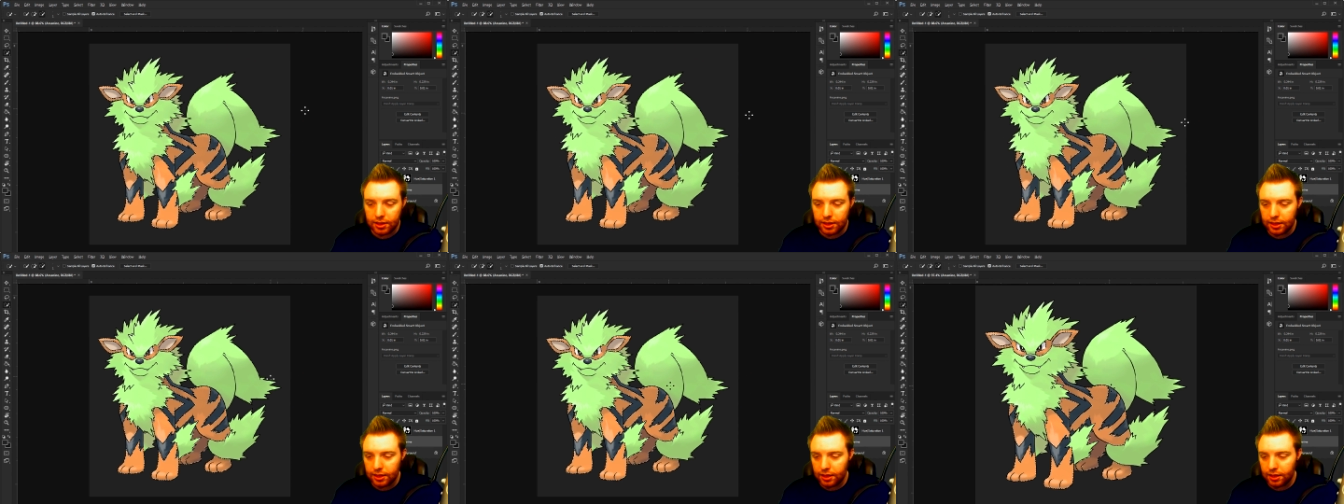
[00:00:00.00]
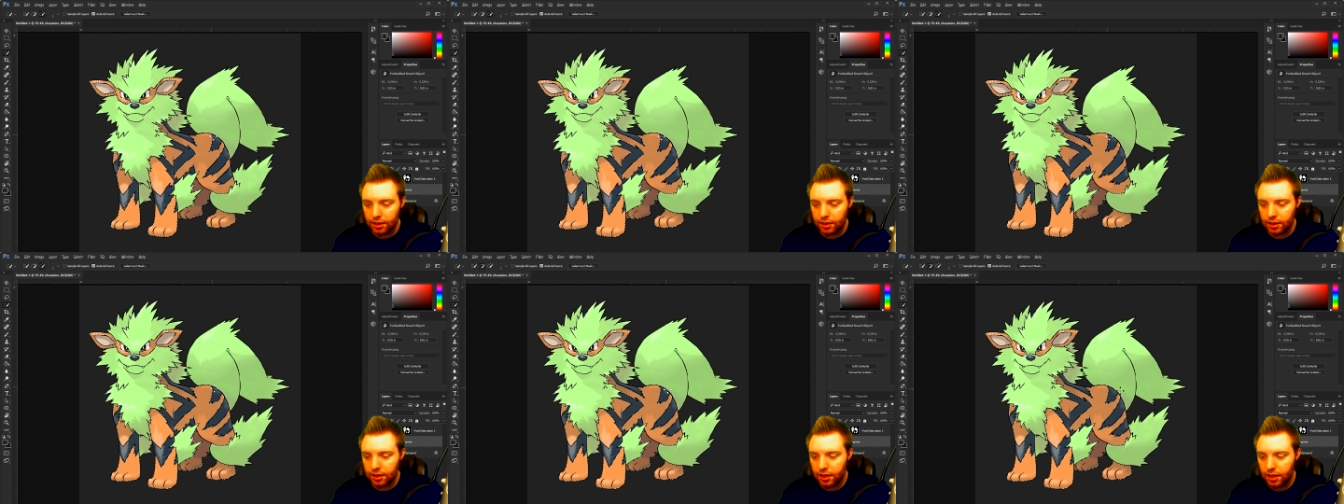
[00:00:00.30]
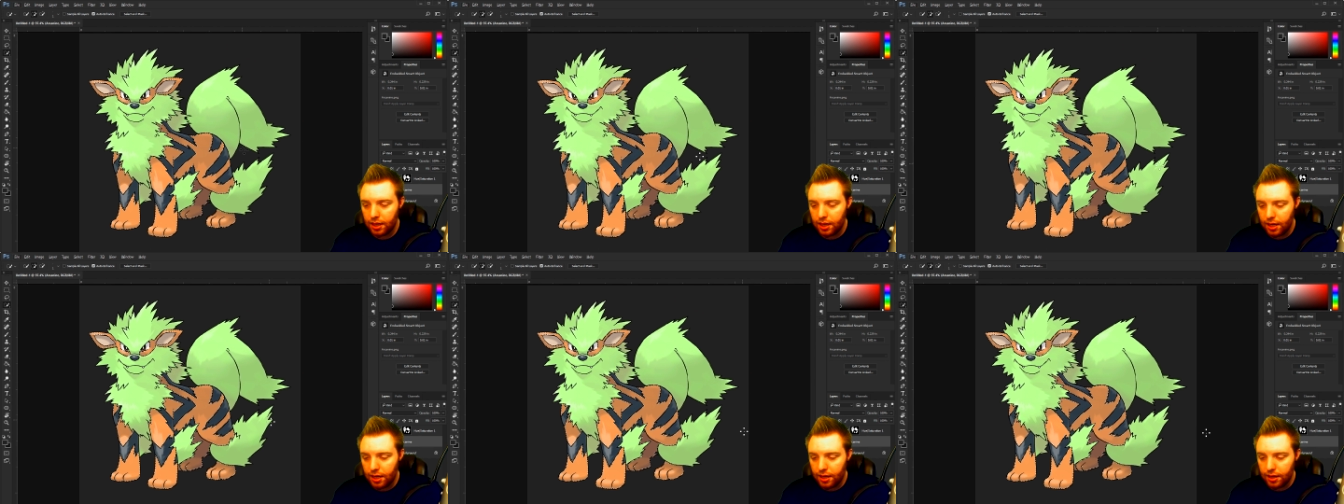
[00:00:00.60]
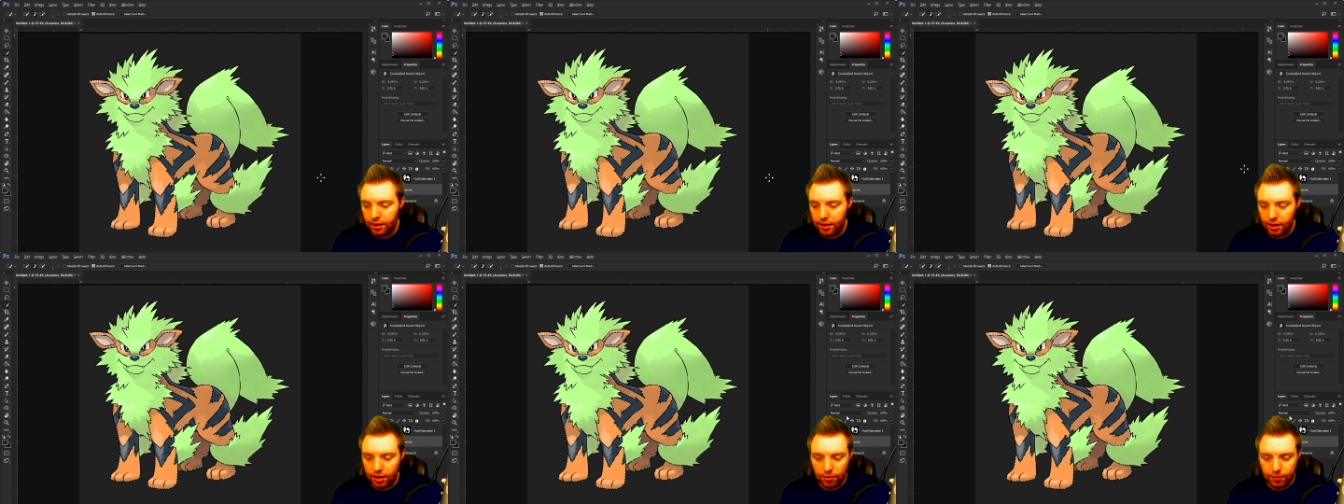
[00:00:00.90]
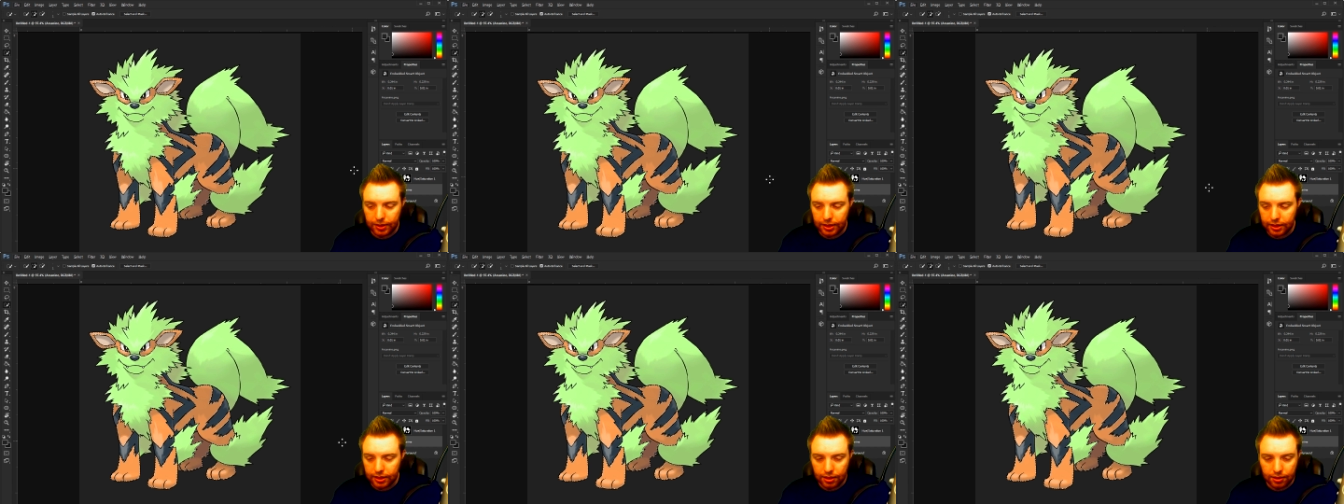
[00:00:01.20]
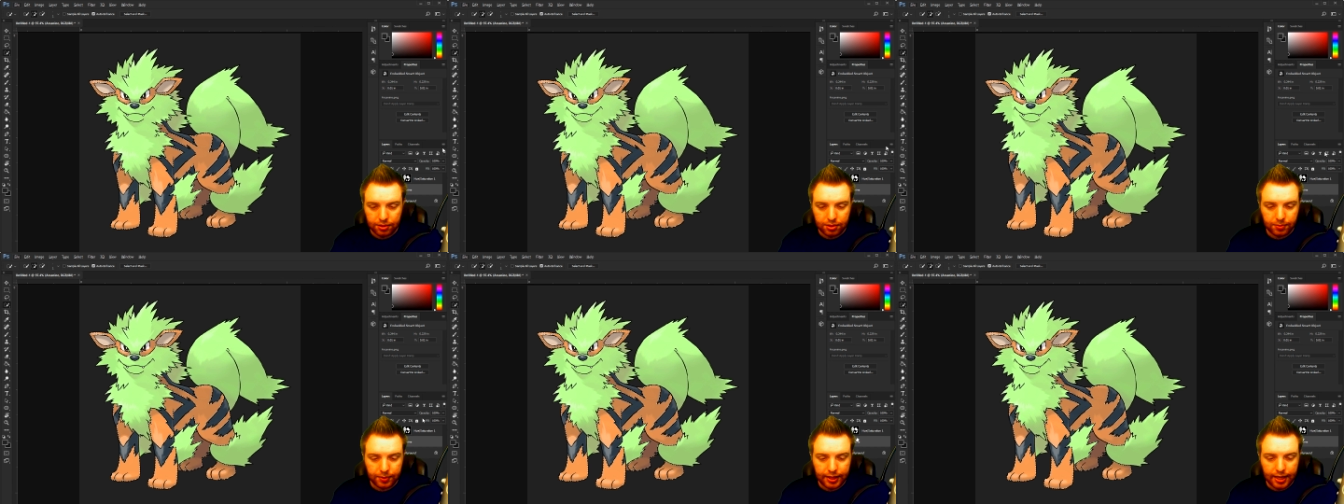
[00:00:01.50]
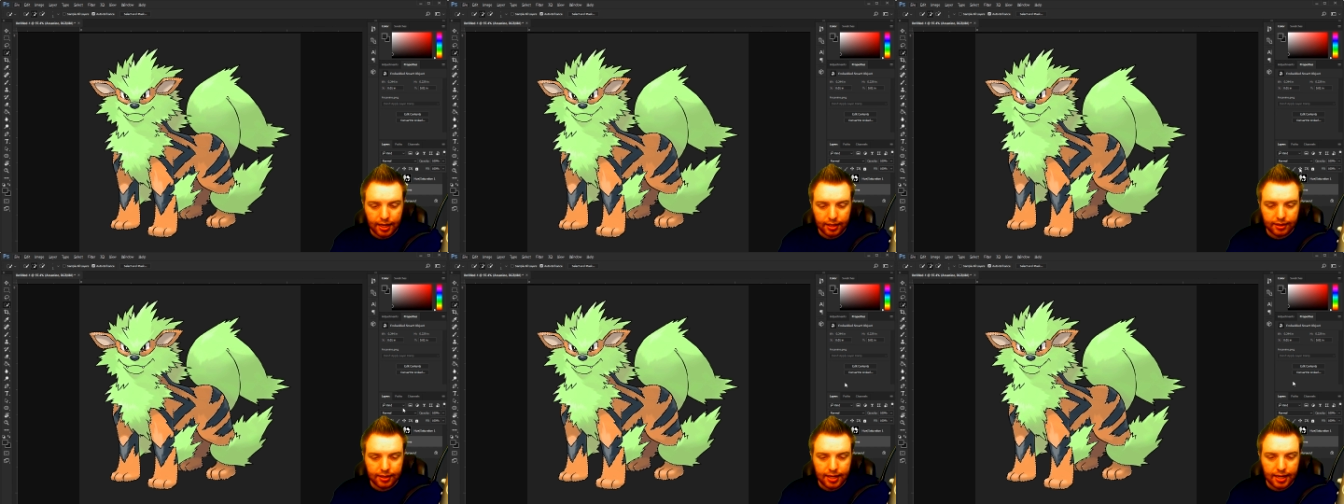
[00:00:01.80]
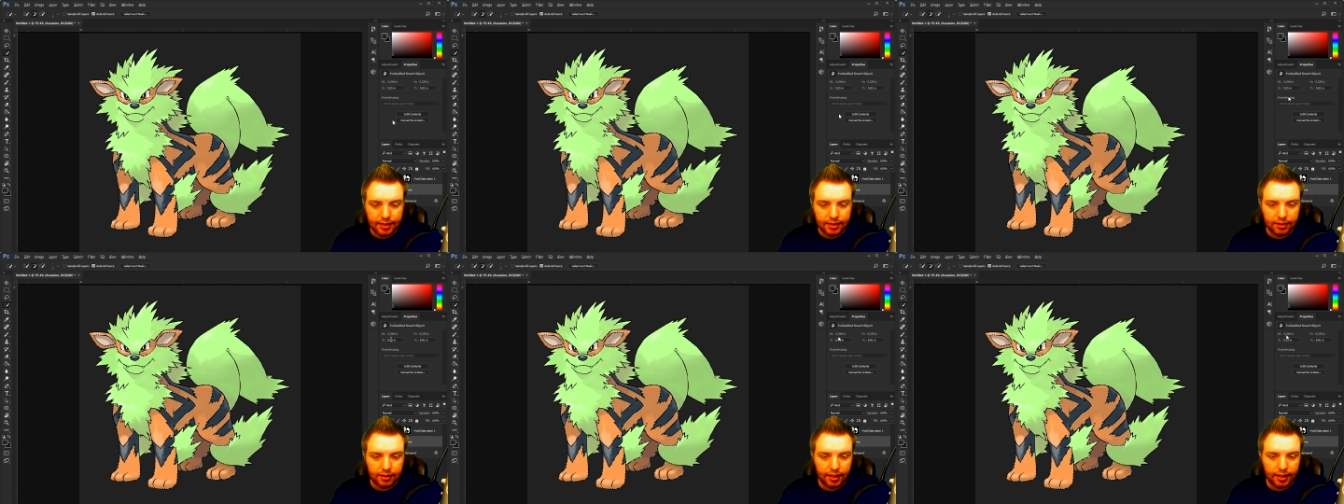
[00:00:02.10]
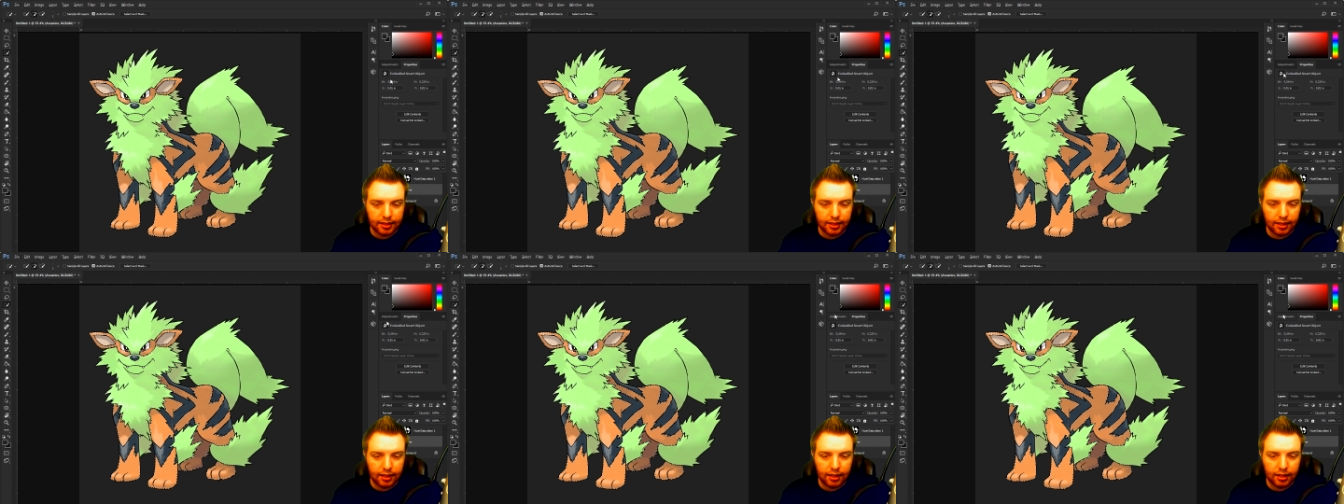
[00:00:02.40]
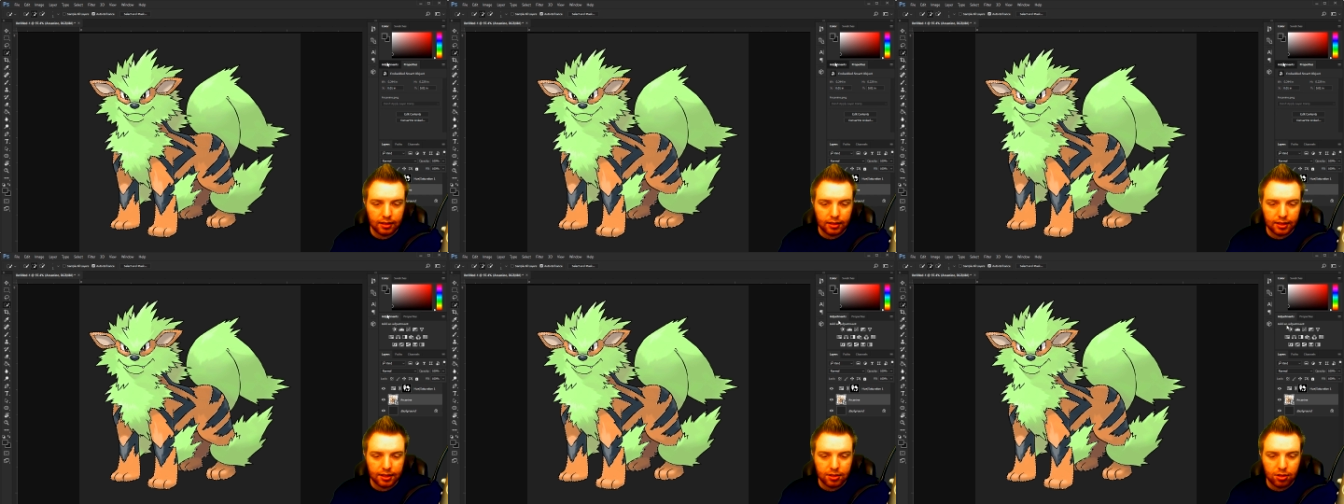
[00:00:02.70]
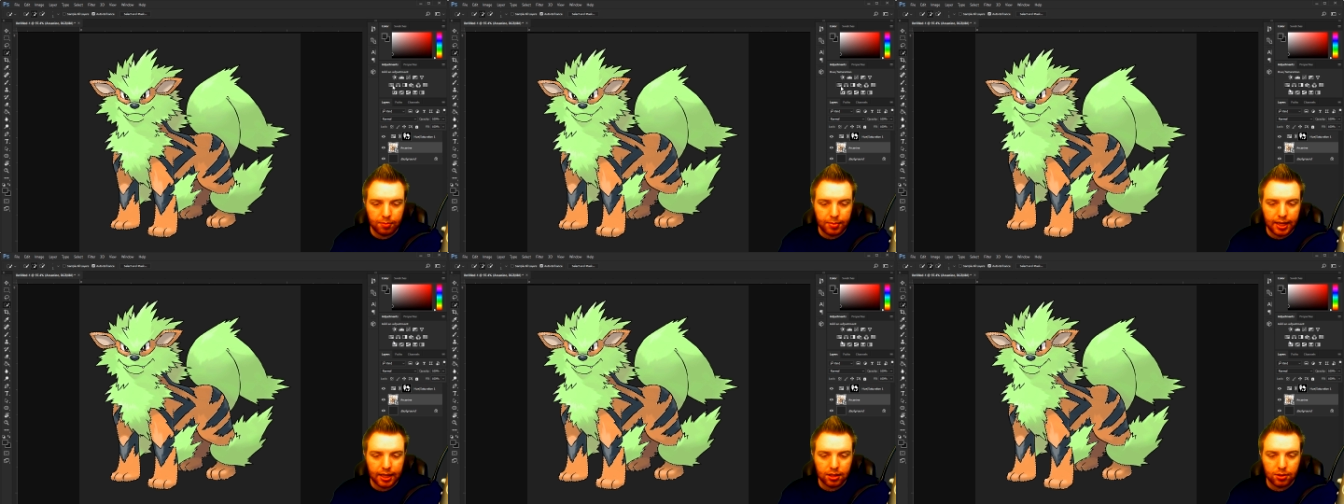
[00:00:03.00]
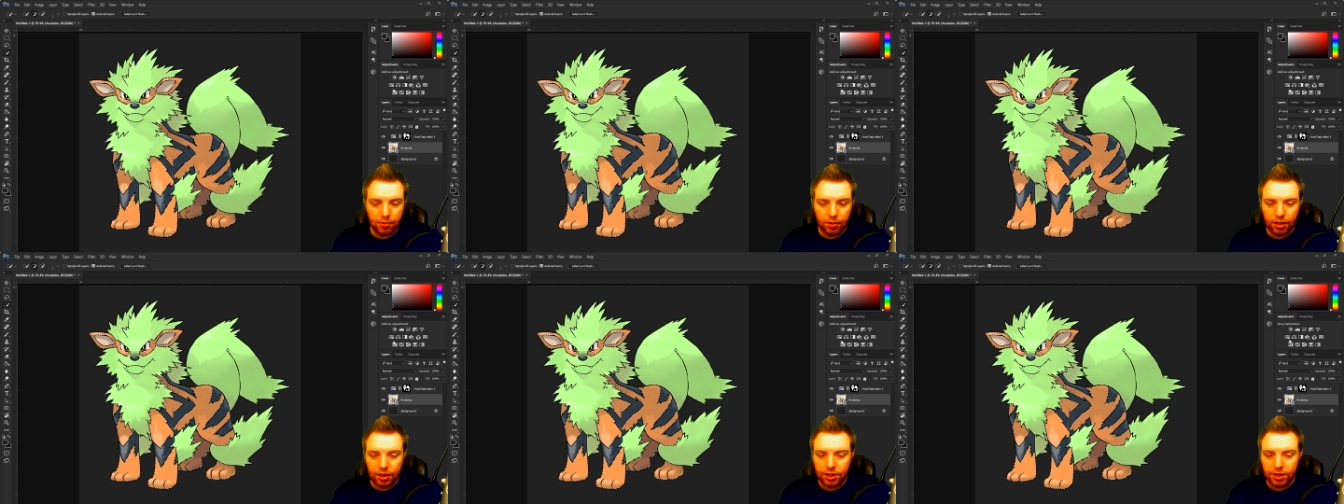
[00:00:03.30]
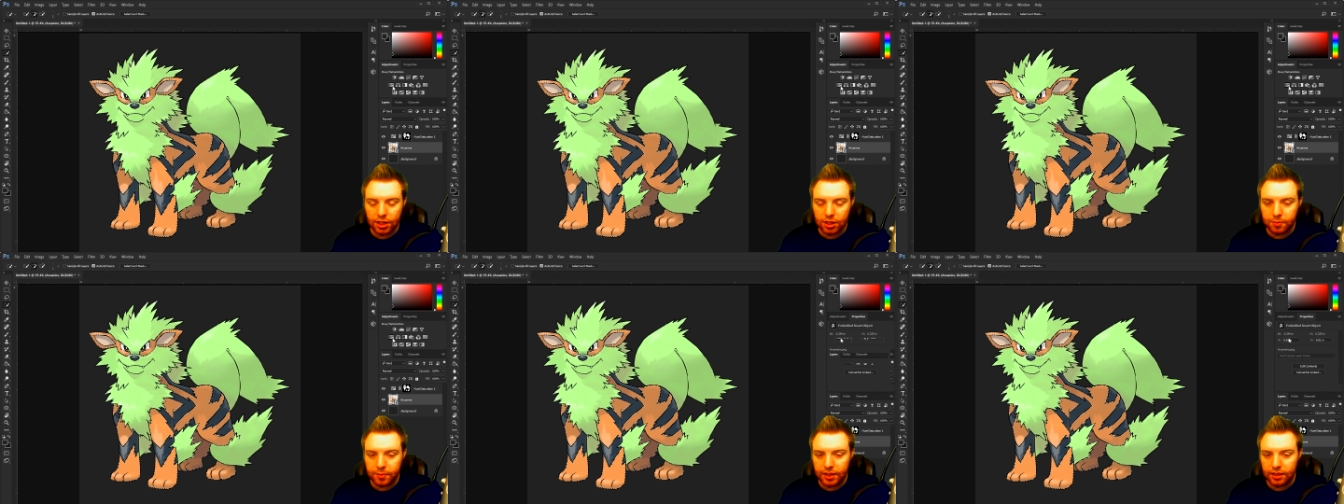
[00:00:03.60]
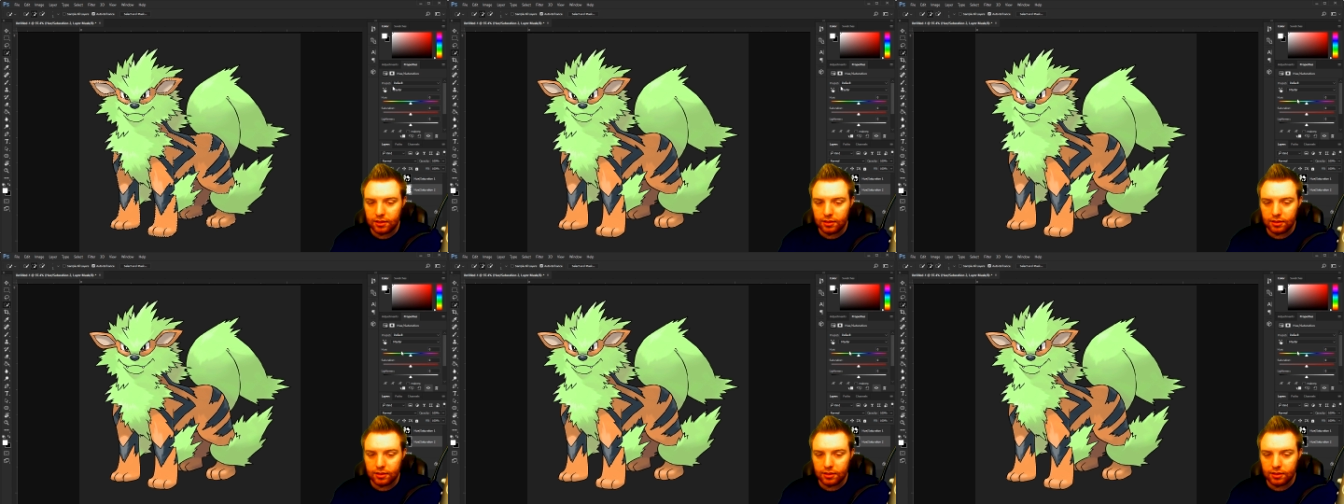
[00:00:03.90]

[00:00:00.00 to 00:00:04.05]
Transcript: here. There we go. So we got that selected, and let's go back to our adjustments.